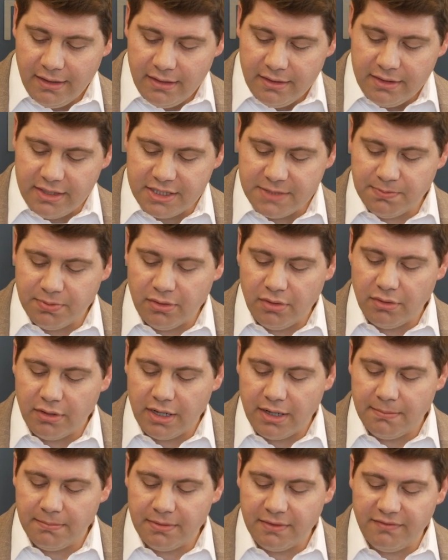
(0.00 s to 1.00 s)
This
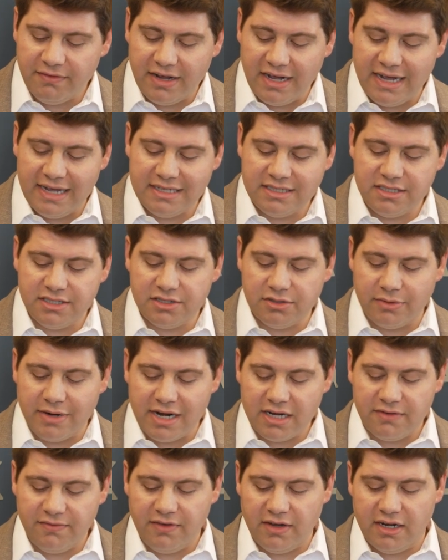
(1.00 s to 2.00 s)
program provides
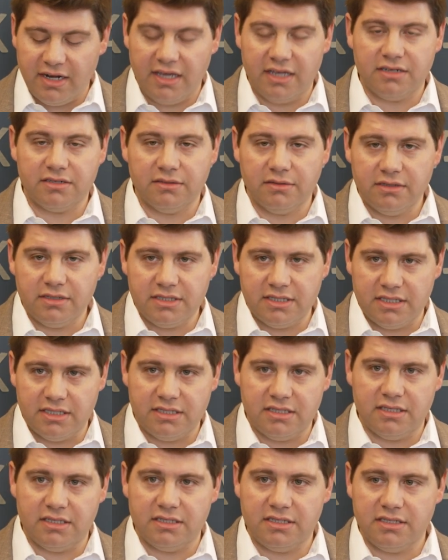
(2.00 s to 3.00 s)
direct financial
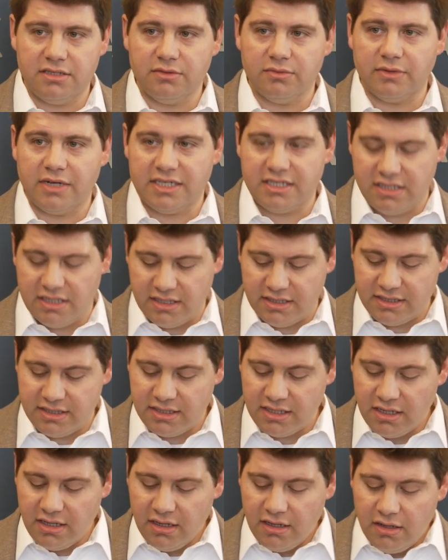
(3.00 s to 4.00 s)
assistance to
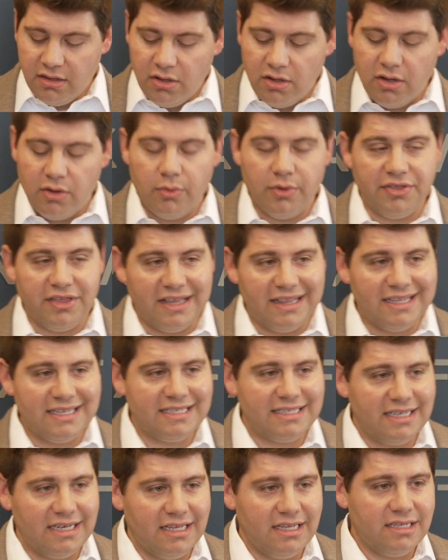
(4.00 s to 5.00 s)
residents within the
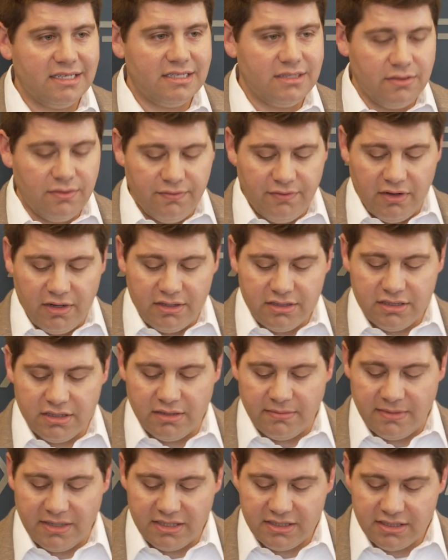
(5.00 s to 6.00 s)
City of Sioux Falls
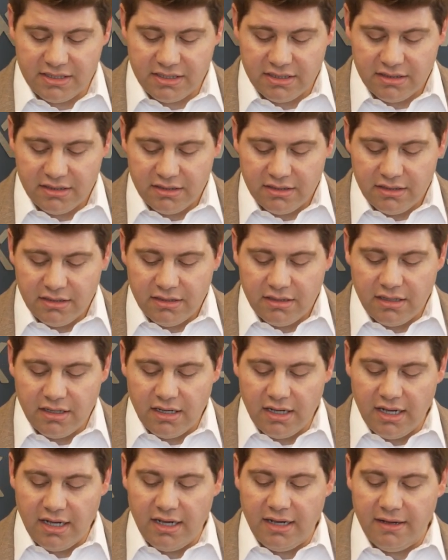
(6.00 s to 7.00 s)
limits
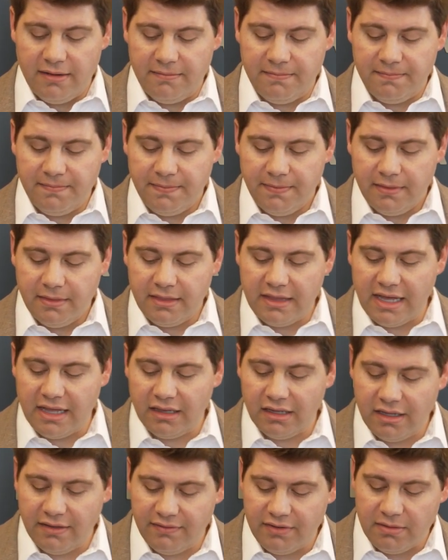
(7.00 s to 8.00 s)
that
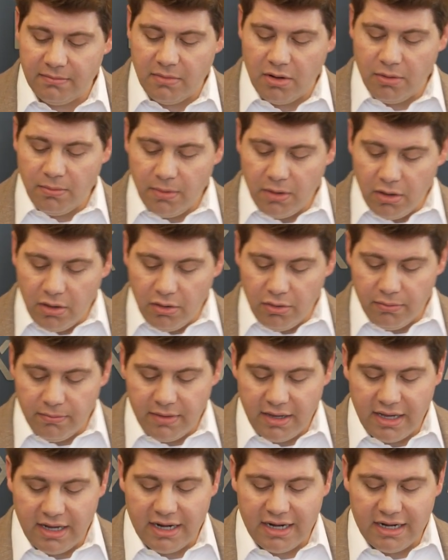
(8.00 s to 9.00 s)
live in a mobile
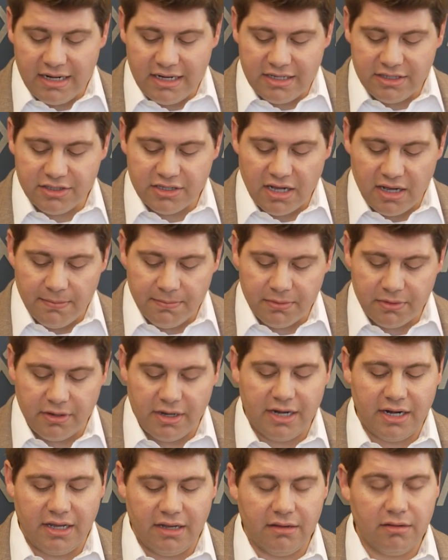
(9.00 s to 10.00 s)
home and it needs
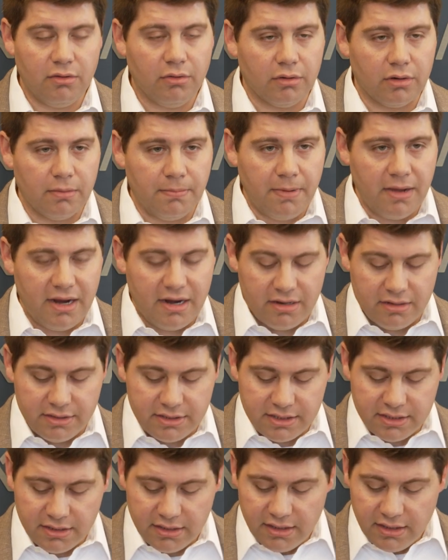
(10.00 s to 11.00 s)
upgrading or
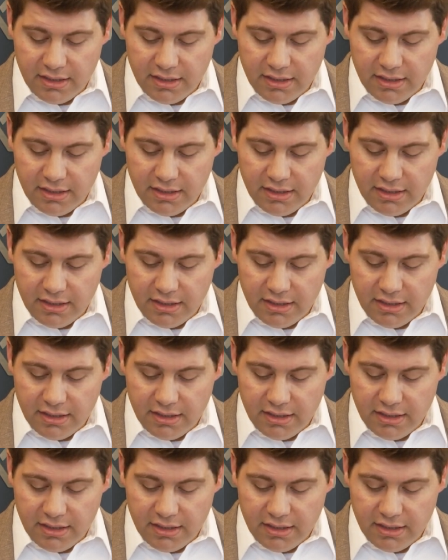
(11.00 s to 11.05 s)
repairs.